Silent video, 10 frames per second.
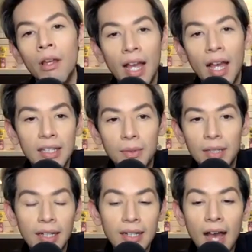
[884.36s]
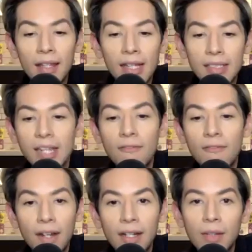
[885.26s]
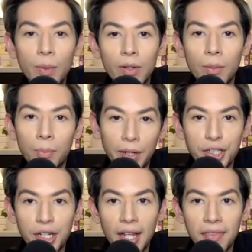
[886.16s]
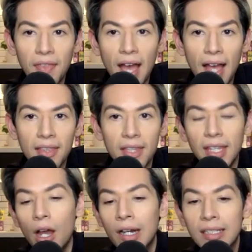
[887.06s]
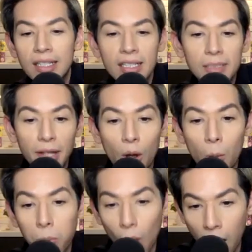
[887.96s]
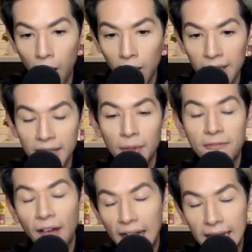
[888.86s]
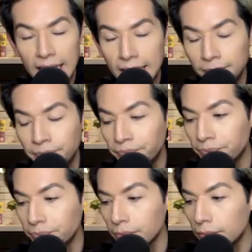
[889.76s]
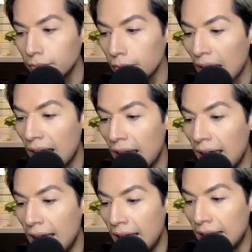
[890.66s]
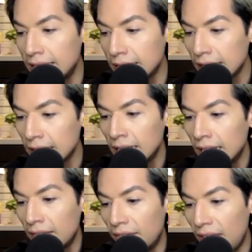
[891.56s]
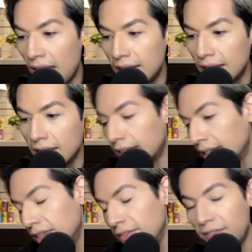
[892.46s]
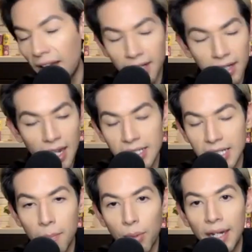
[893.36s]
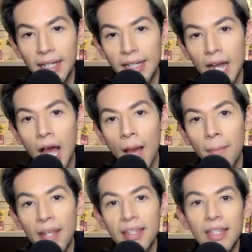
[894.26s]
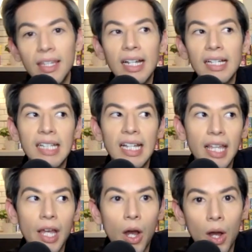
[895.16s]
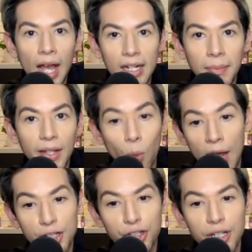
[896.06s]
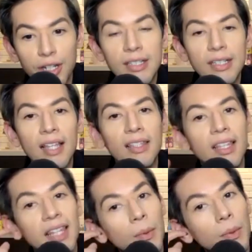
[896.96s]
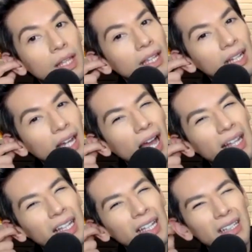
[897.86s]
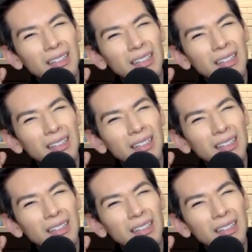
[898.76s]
And they were like, nah, that's not funny. We don't appreciate that. And then they got into this big old brawl and they were fighting. And then like the fight ended up breaking up and then the next day they all had to be questioned and then they were like i it,